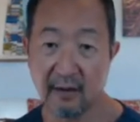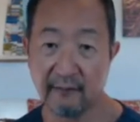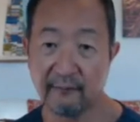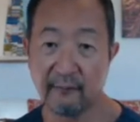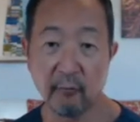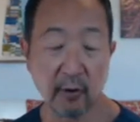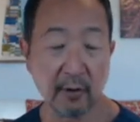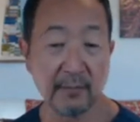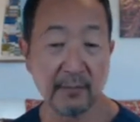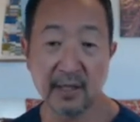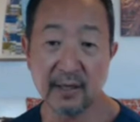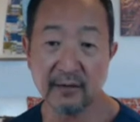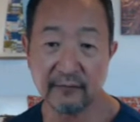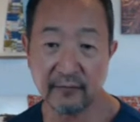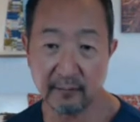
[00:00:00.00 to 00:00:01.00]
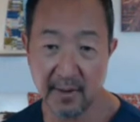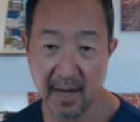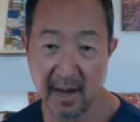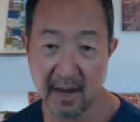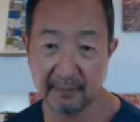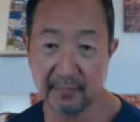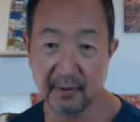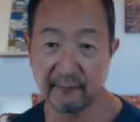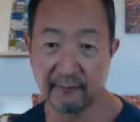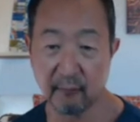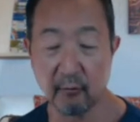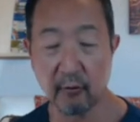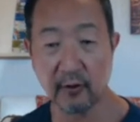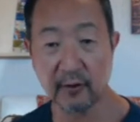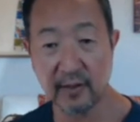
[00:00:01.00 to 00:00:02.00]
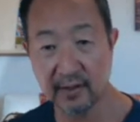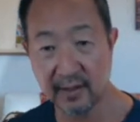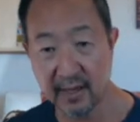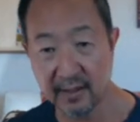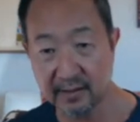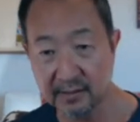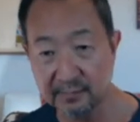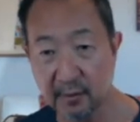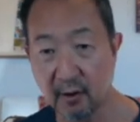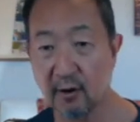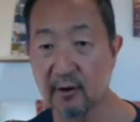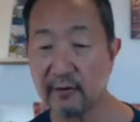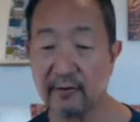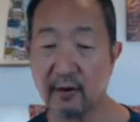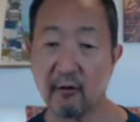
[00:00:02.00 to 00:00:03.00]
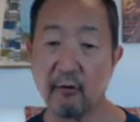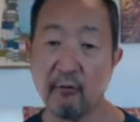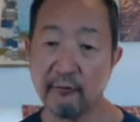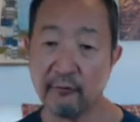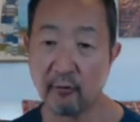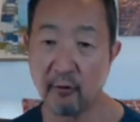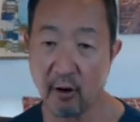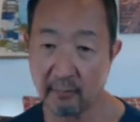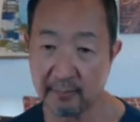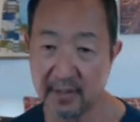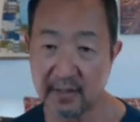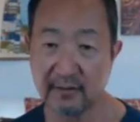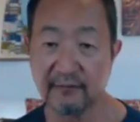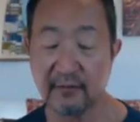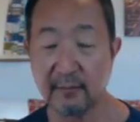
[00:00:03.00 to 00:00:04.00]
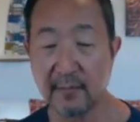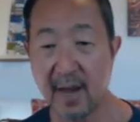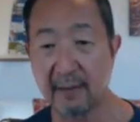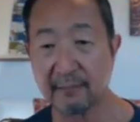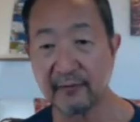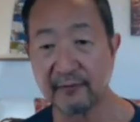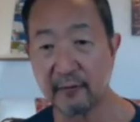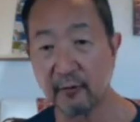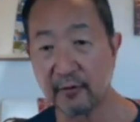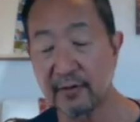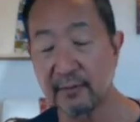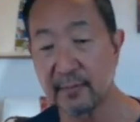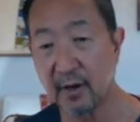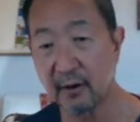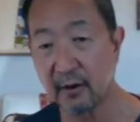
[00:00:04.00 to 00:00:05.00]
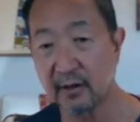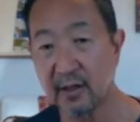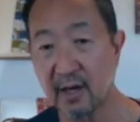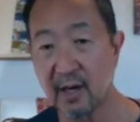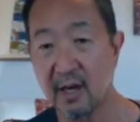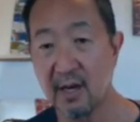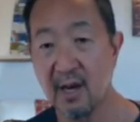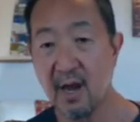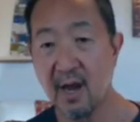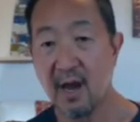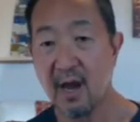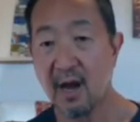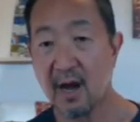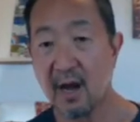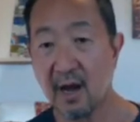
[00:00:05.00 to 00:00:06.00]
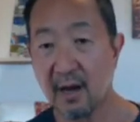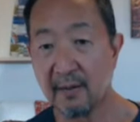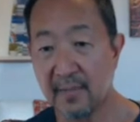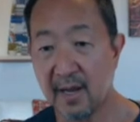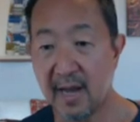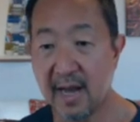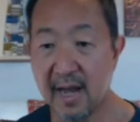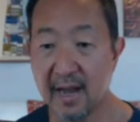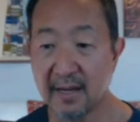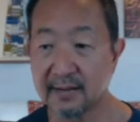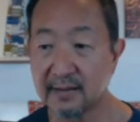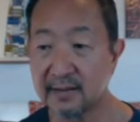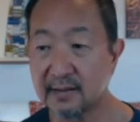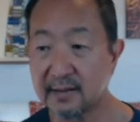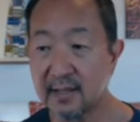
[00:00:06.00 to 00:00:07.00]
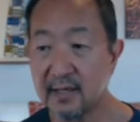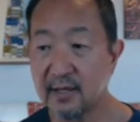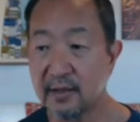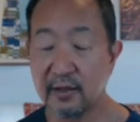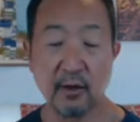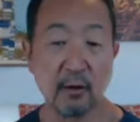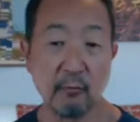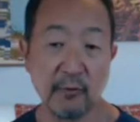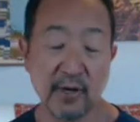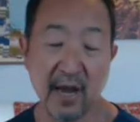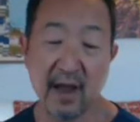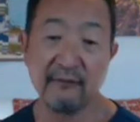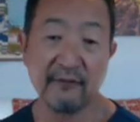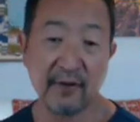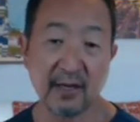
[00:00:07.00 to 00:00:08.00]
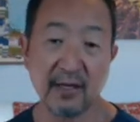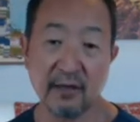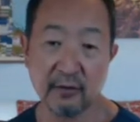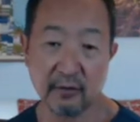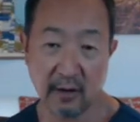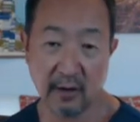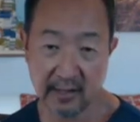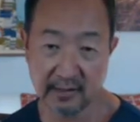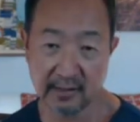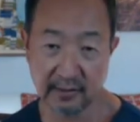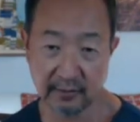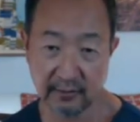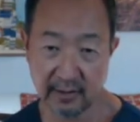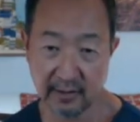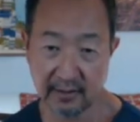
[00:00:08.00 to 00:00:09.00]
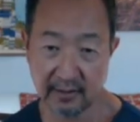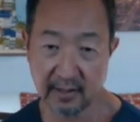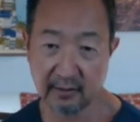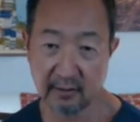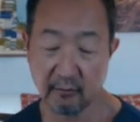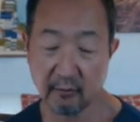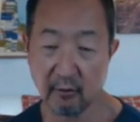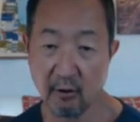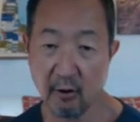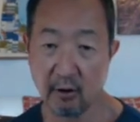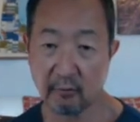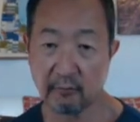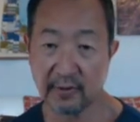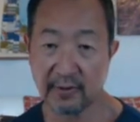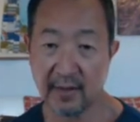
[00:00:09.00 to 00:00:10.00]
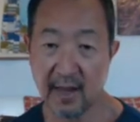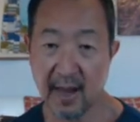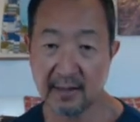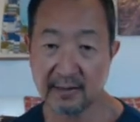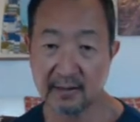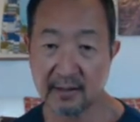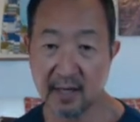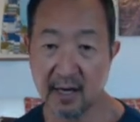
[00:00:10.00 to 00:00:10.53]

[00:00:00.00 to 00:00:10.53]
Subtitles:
for a Meaningful Map of Oregon that is part of our overall Meaningful Map of North America. And you know, we have vetting criteria that go along with that.